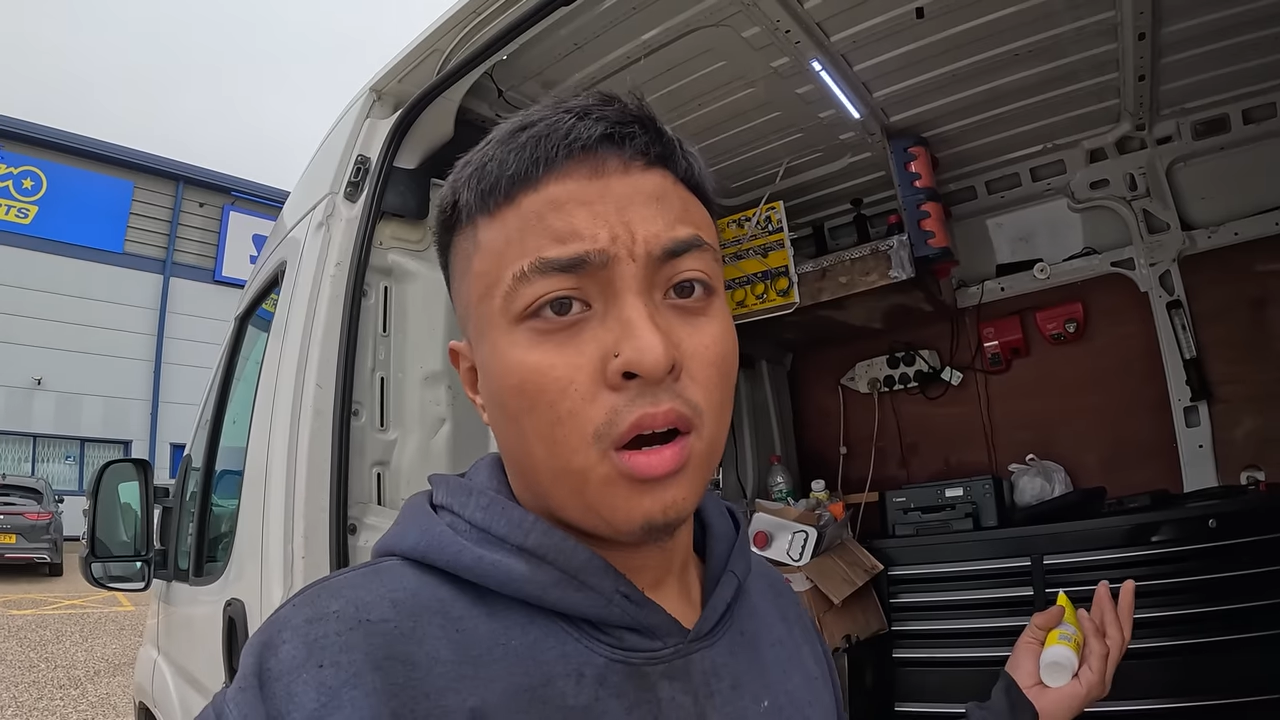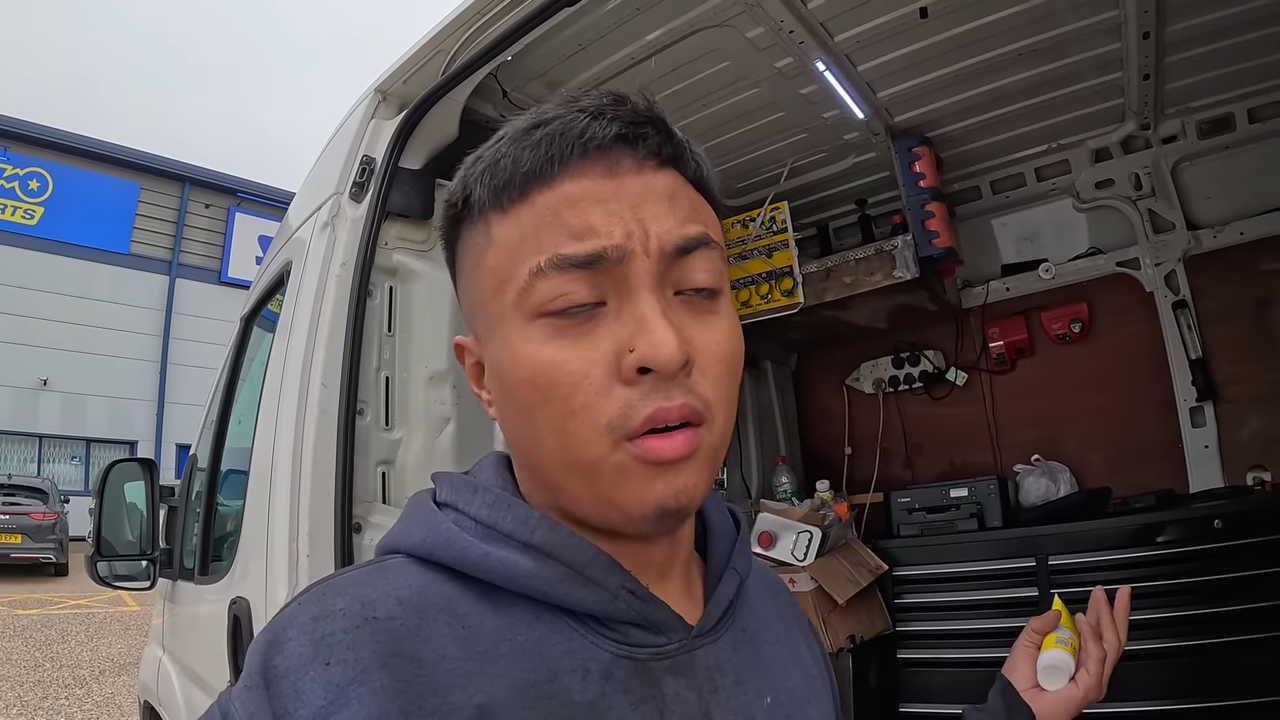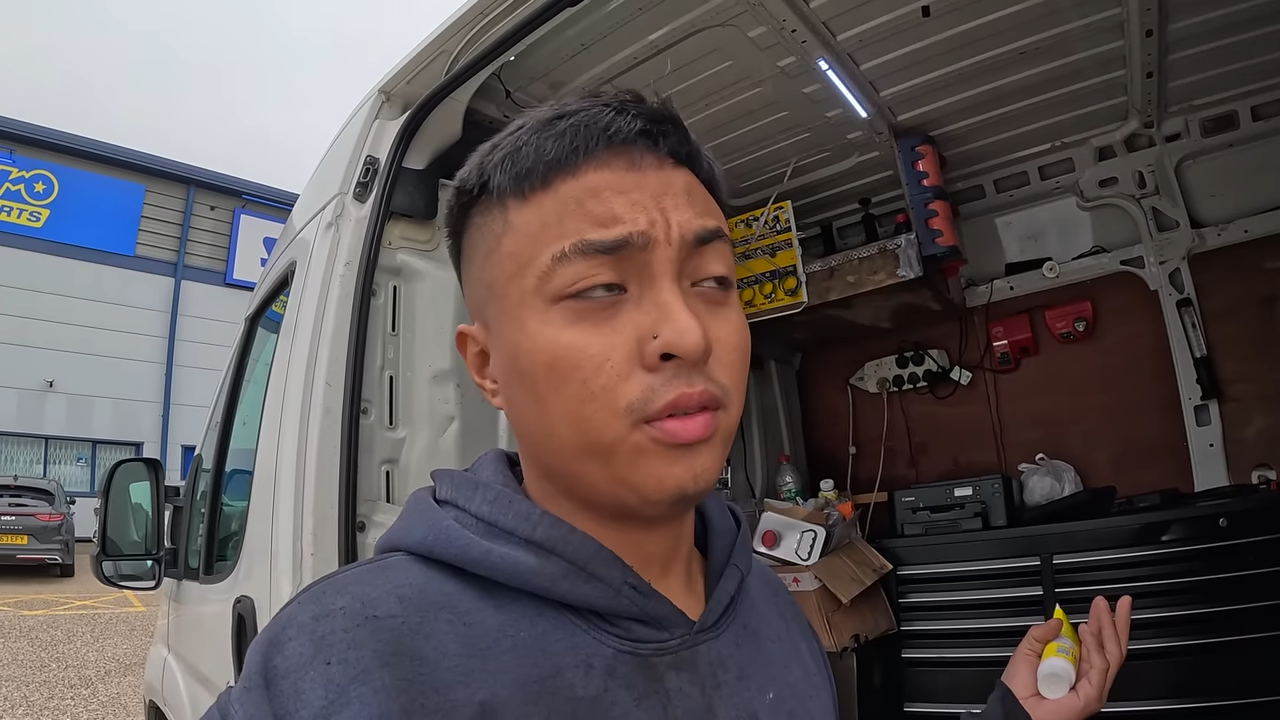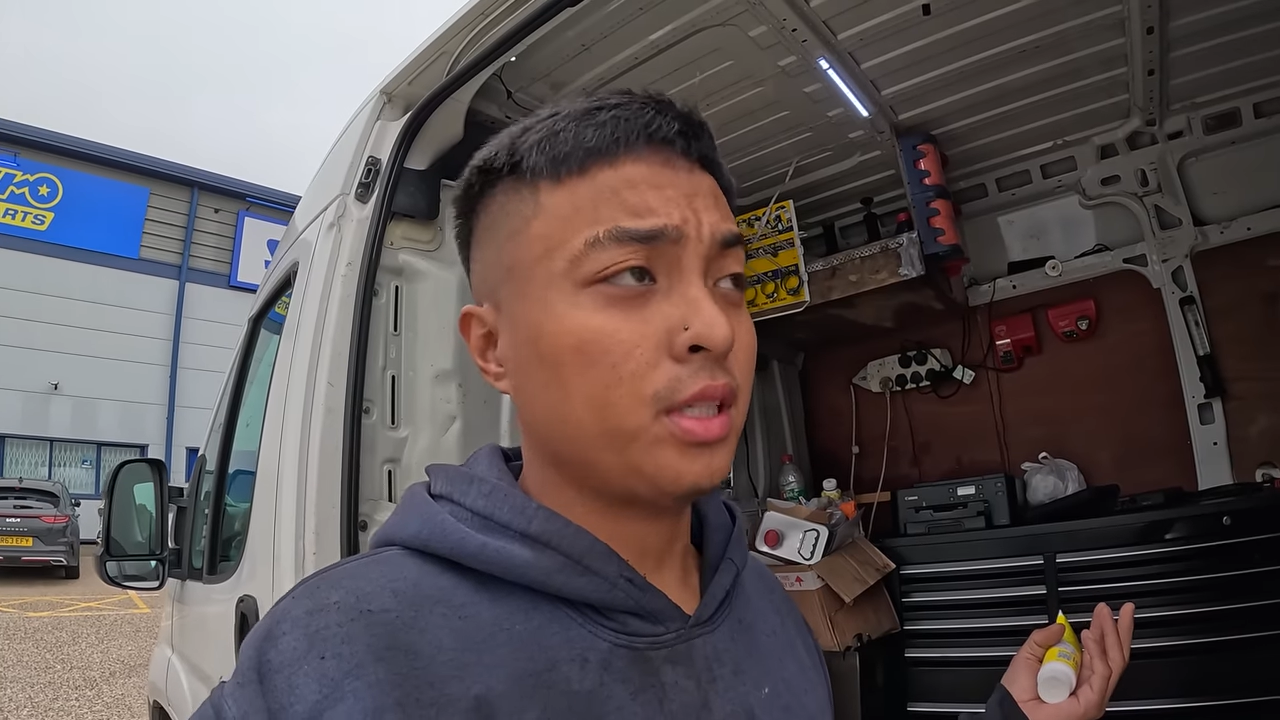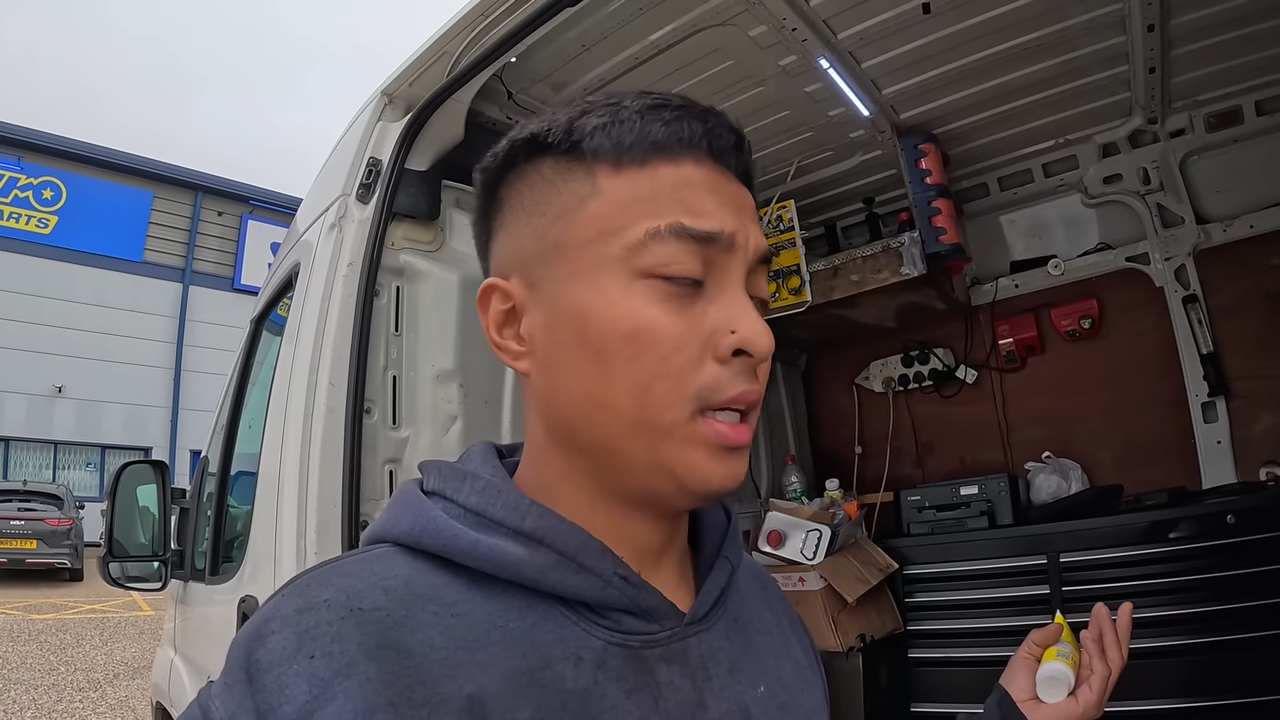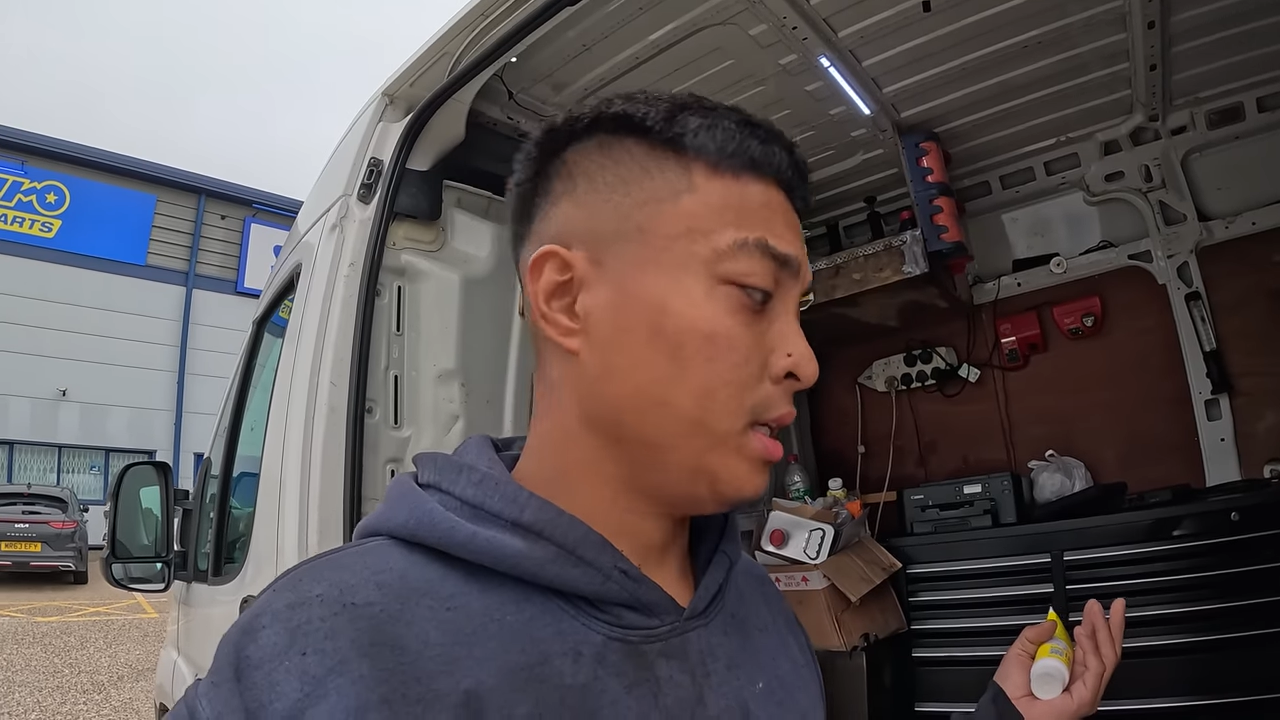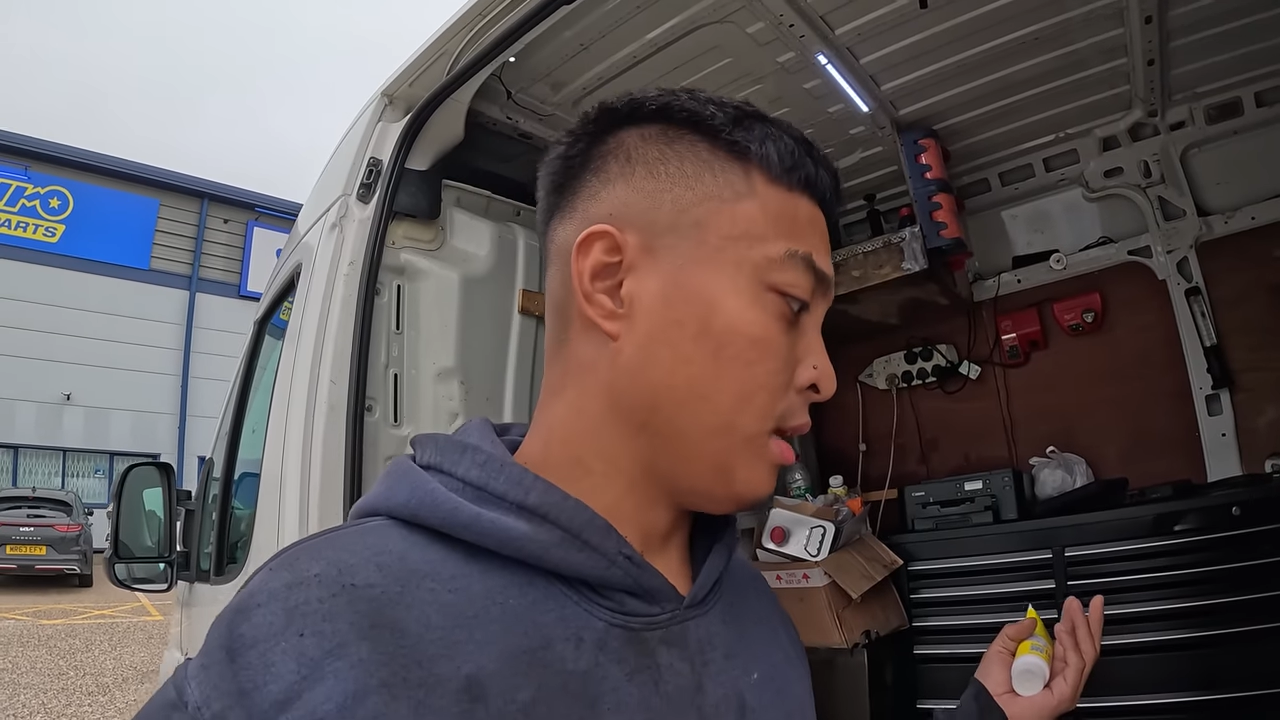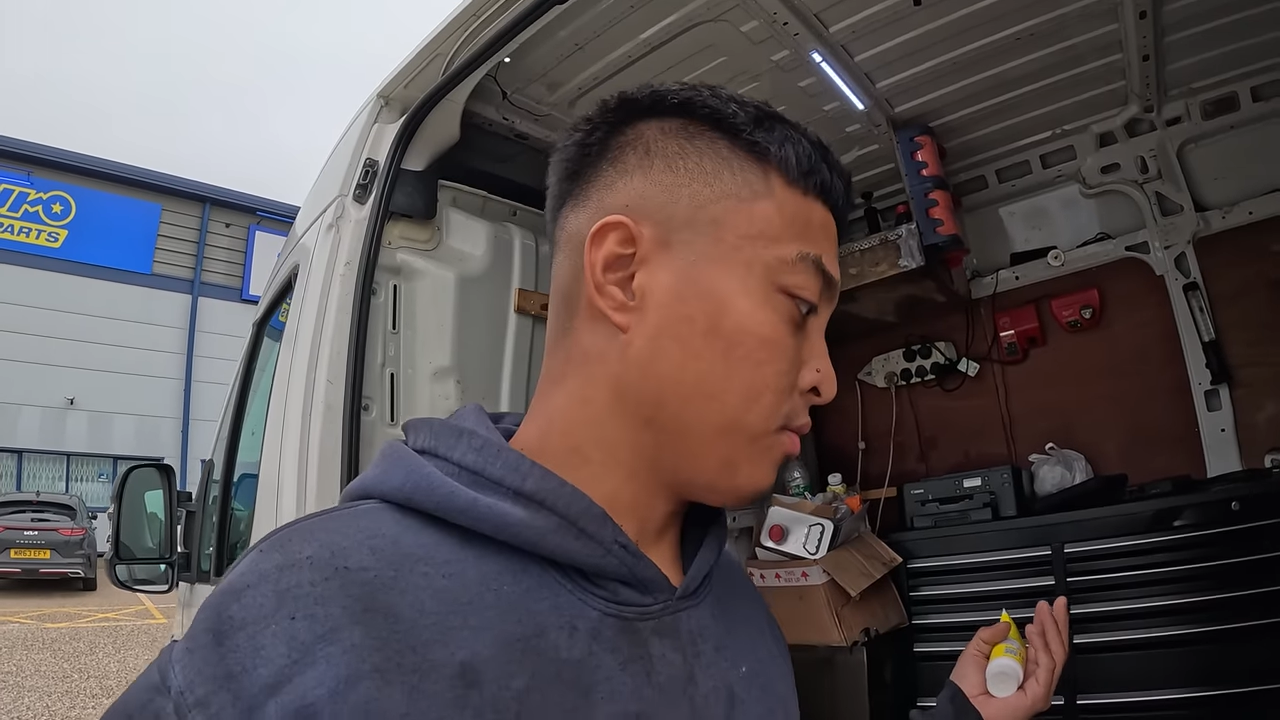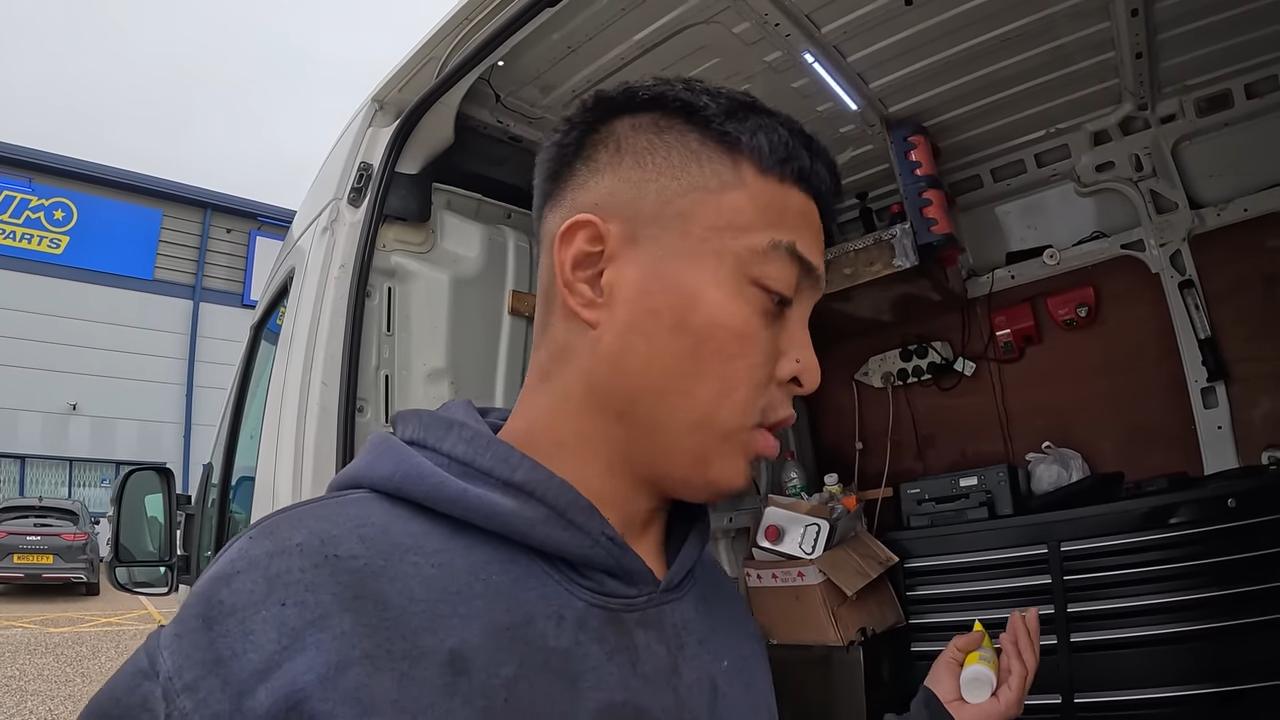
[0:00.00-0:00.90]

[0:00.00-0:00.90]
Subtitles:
obviously I've